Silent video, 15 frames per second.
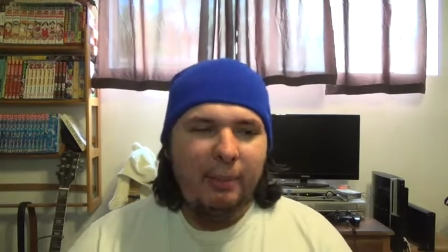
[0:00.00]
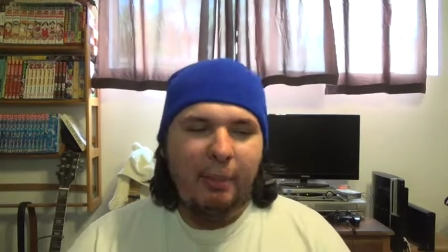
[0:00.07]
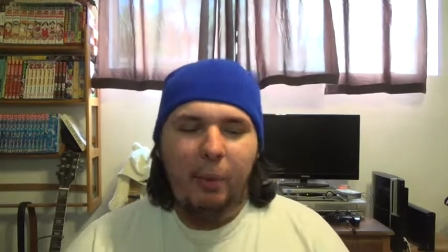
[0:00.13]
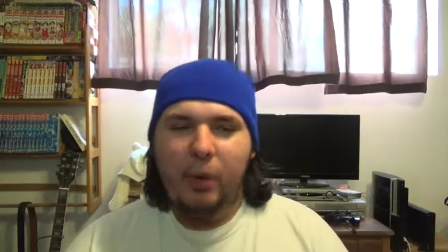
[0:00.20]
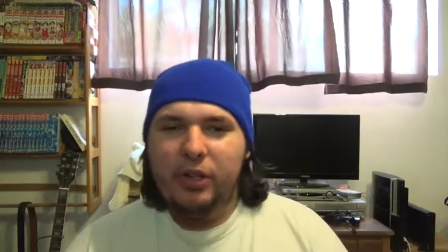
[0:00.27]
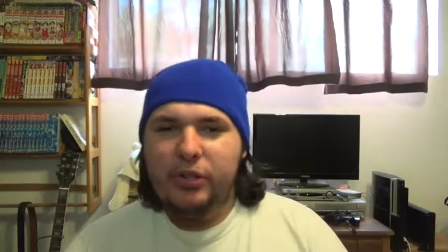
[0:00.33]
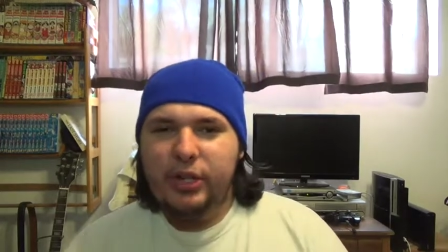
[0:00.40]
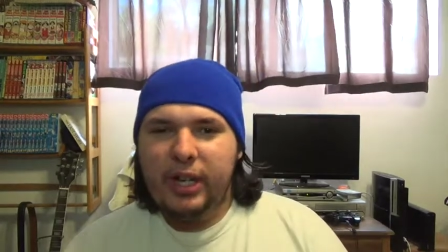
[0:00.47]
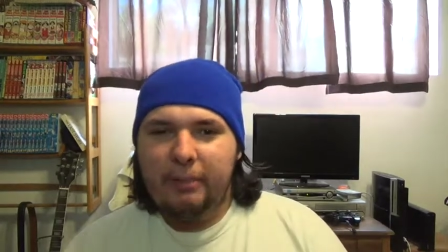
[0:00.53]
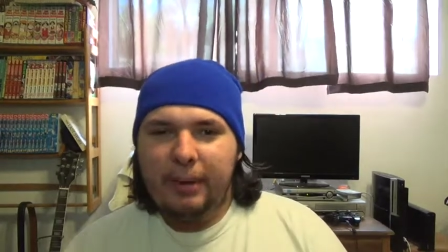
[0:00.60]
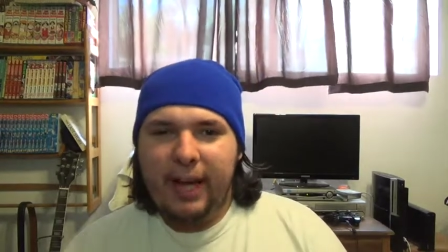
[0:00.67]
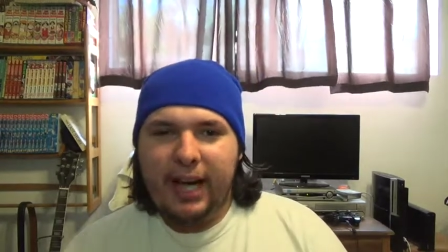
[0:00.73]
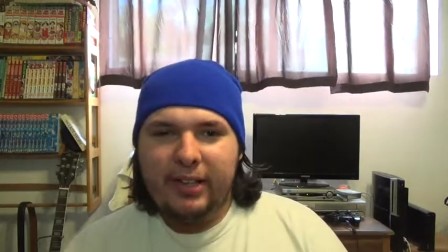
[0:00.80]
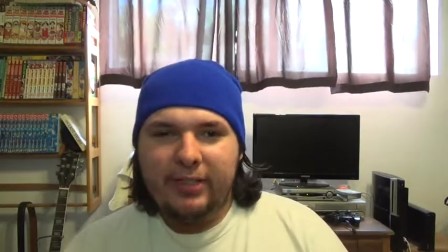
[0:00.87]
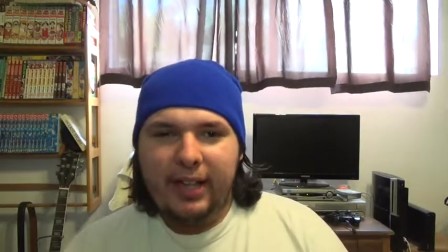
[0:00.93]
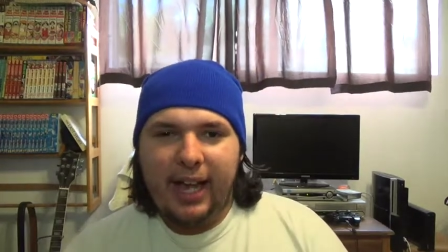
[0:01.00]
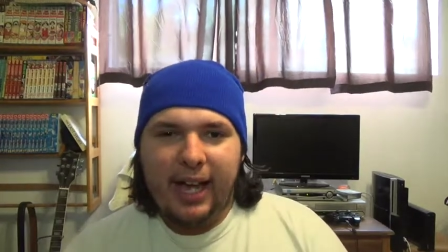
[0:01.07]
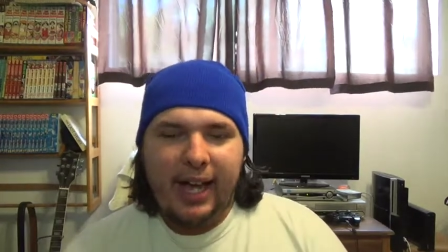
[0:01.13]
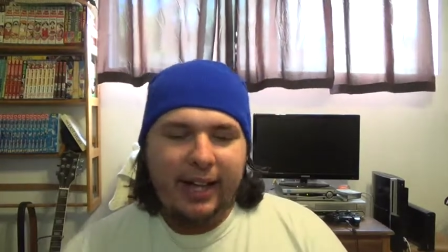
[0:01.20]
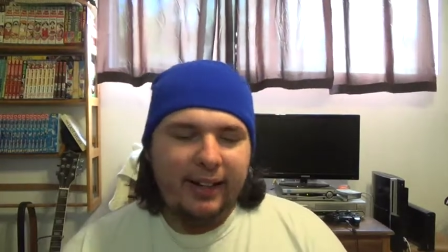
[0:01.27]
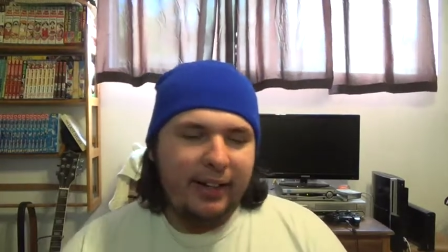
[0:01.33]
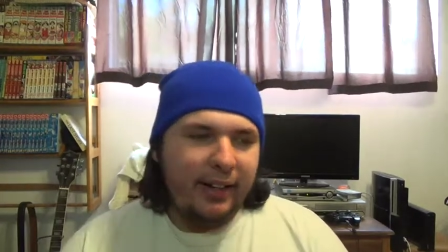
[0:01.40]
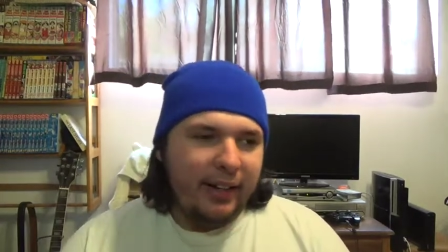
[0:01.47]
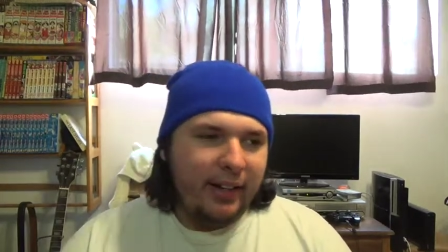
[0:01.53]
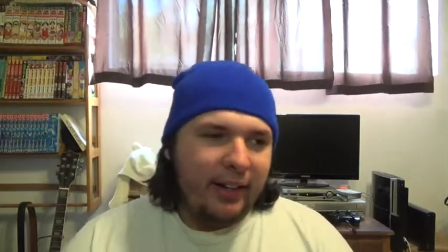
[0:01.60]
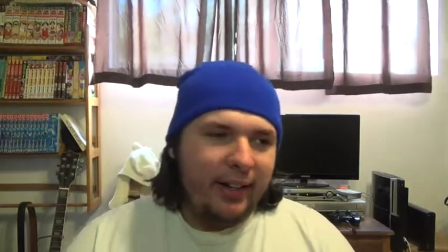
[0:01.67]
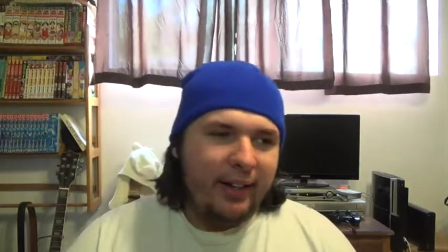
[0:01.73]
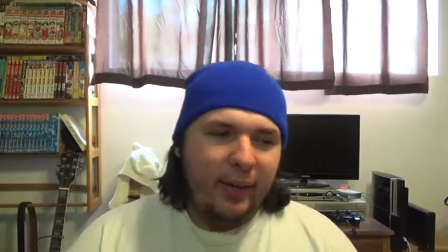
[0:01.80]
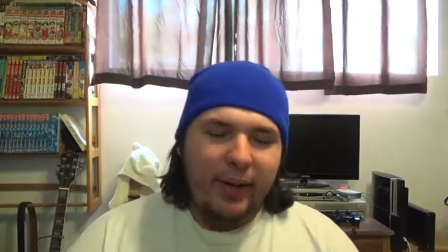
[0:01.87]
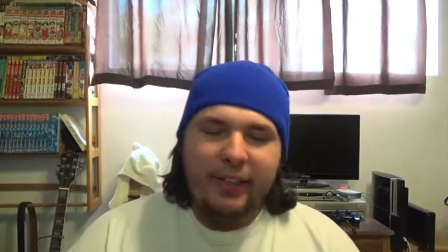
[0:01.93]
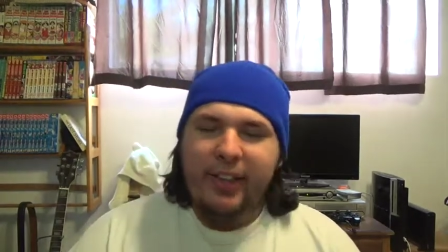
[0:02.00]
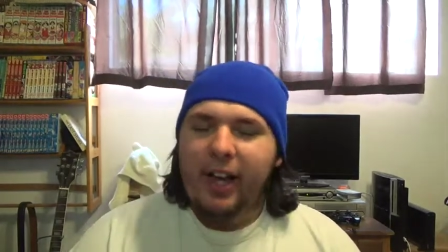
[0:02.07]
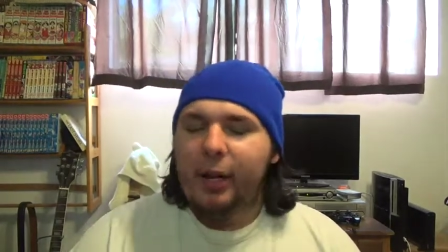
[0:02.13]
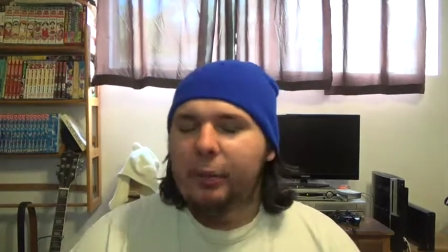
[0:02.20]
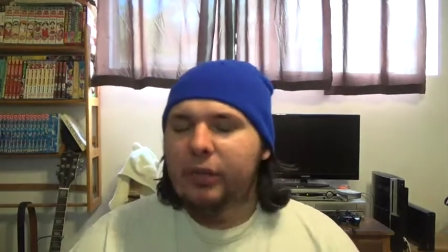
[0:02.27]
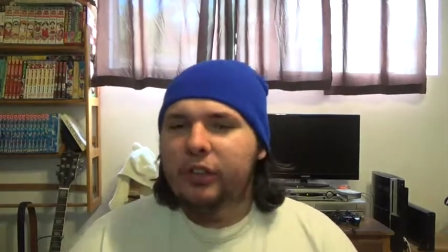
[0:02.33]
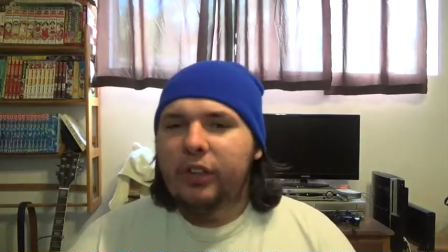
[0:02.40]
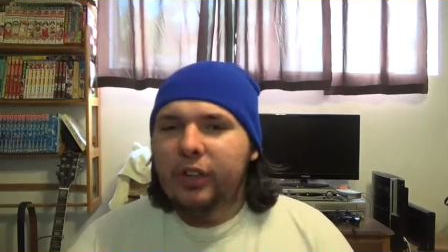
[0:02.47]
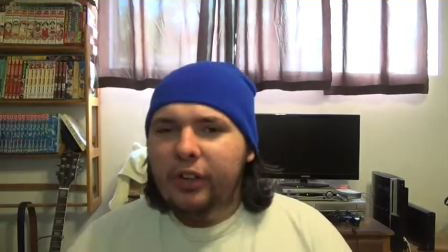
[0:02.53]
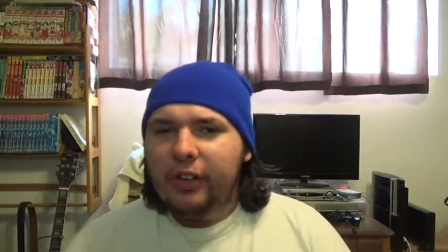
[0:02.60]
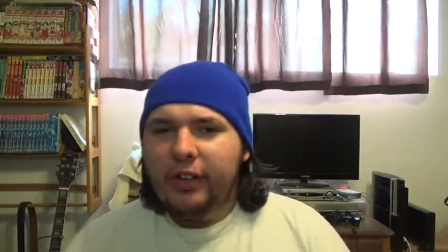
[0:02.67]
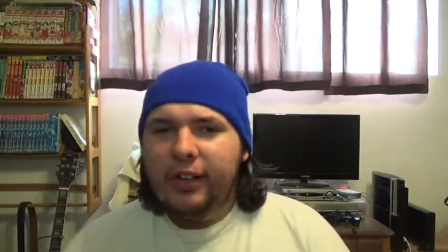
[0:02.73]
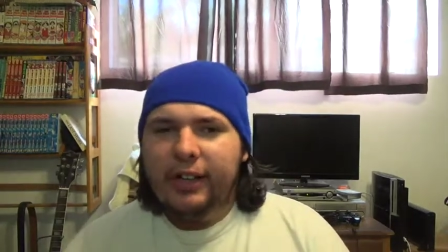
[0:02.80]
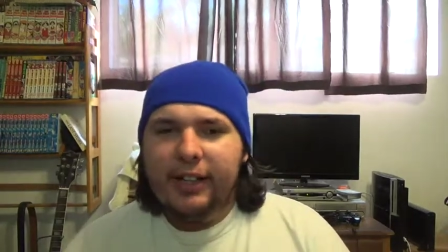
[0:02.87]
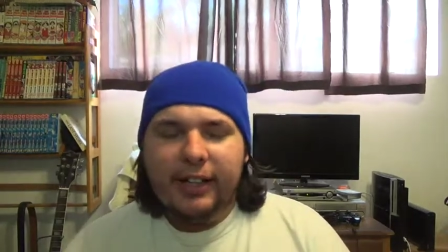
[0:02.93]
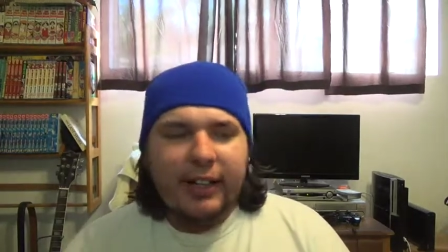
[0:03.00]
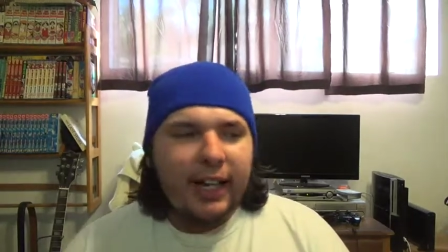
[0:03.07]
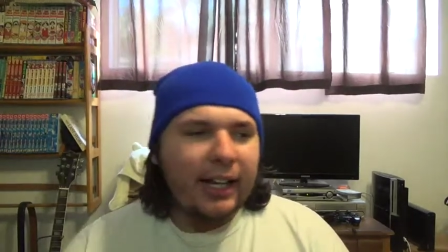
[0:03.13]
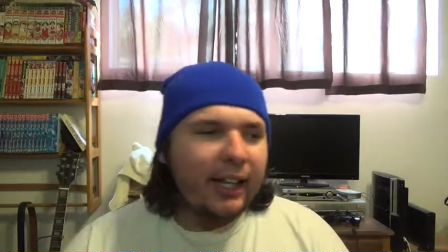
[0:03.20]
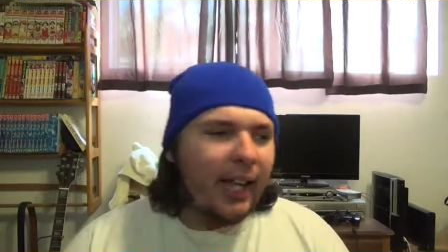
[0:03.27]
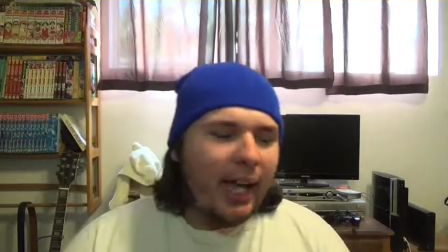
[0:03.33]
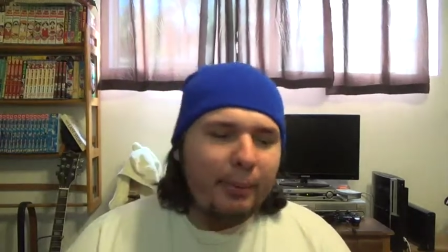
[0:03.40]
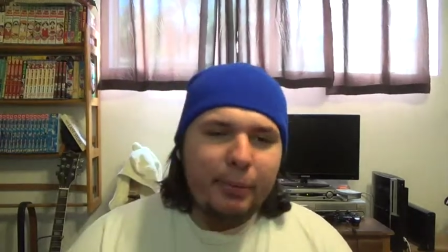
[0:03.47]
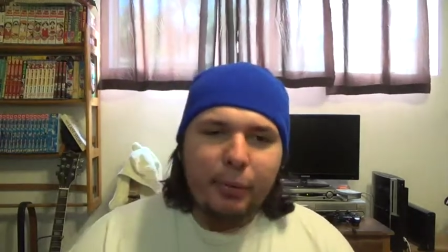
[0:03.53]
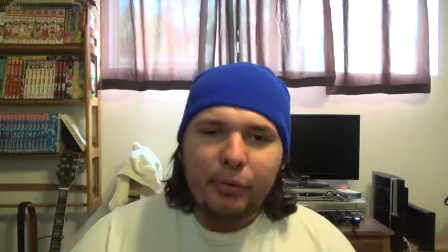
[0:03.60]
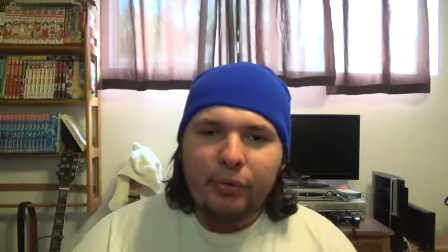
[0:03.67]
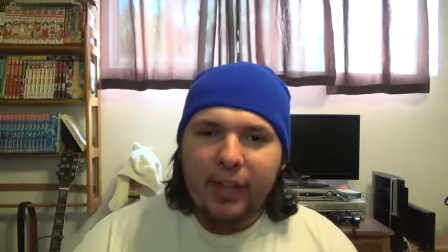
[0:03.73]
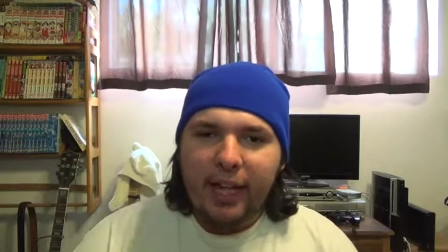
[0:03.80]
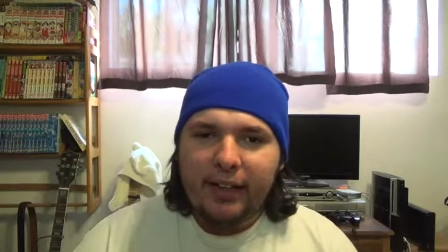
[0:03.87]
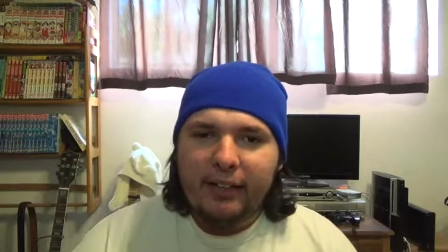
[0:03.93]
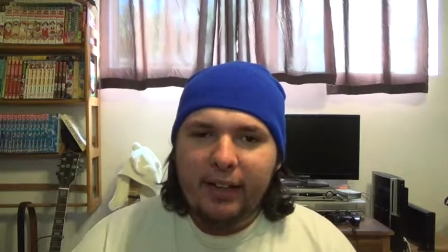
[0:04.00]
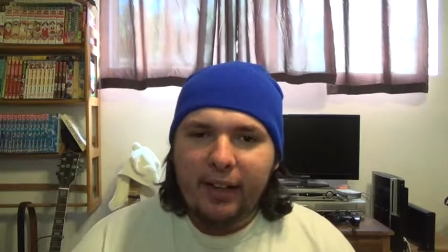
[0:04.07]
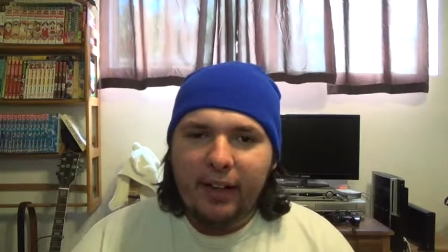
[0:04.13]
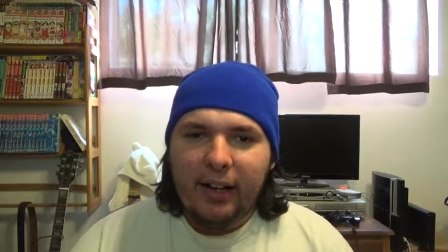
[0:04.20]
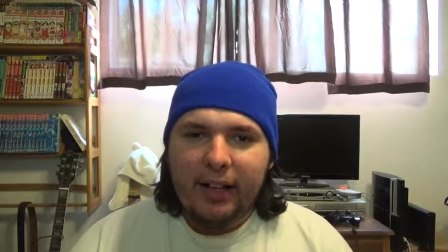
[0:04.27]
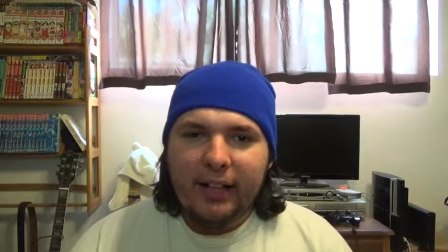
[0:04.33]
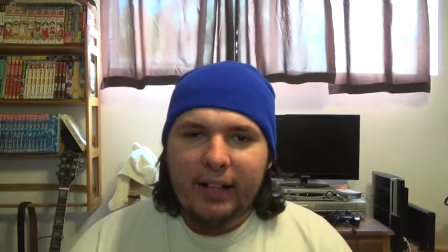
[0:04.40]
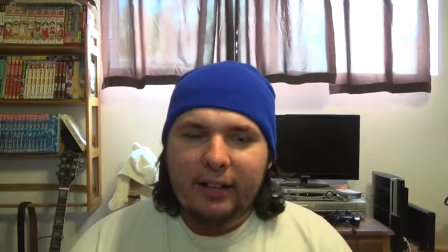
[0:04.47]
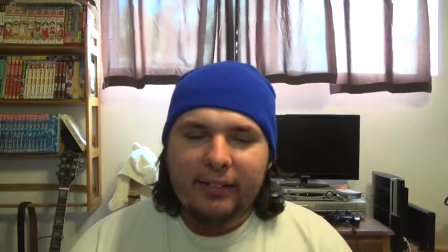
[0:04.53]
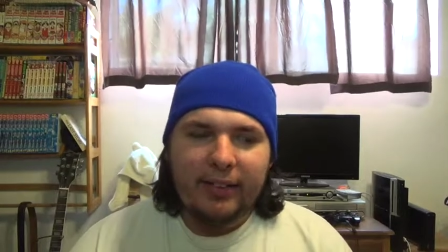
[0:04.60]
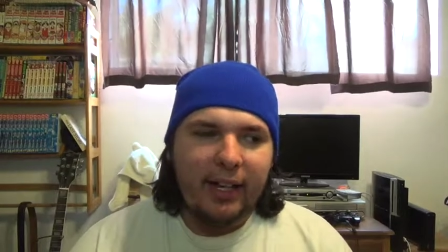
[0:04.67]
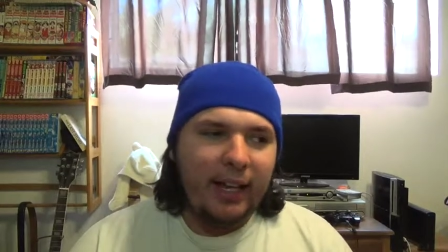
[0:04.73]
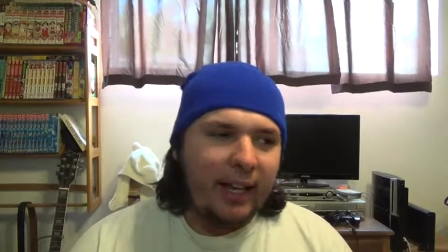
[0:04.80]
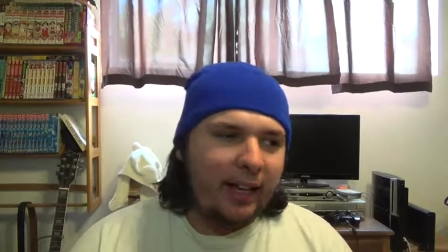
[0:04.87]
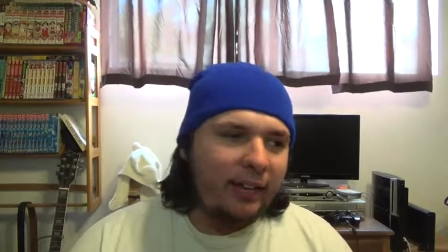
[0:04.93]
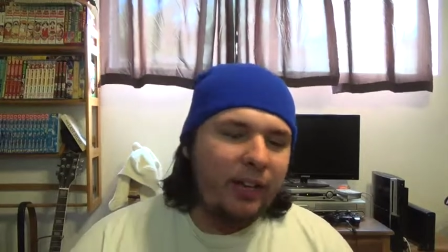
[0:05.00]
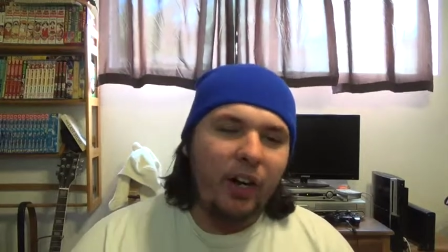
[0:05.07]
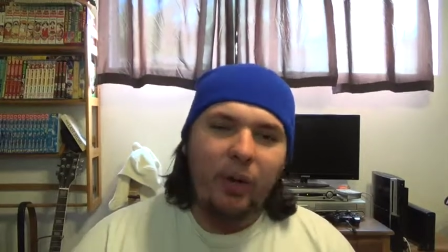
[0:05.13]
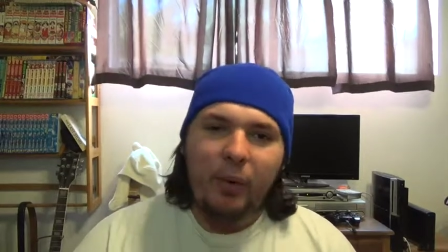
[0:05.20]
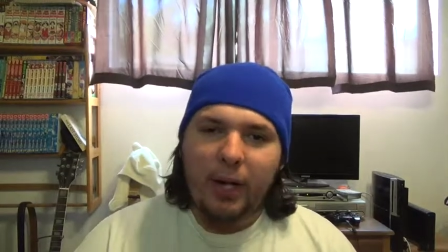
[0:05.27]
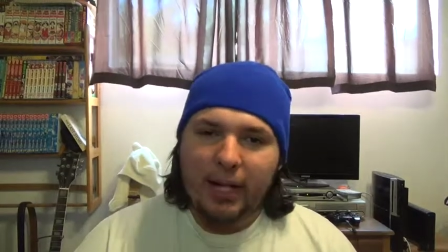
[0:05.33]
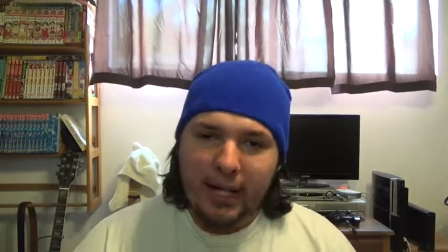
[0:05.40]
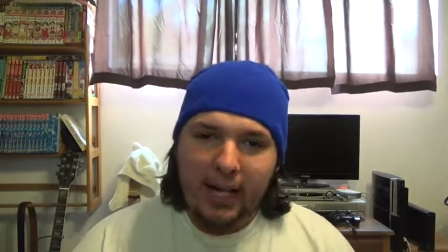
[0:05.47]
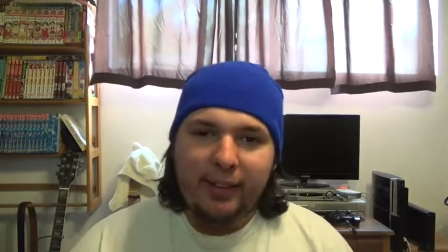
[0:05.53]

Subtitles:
But once you get past that, you know, I thought it was good, and then I kept reflecting on it, and you know what?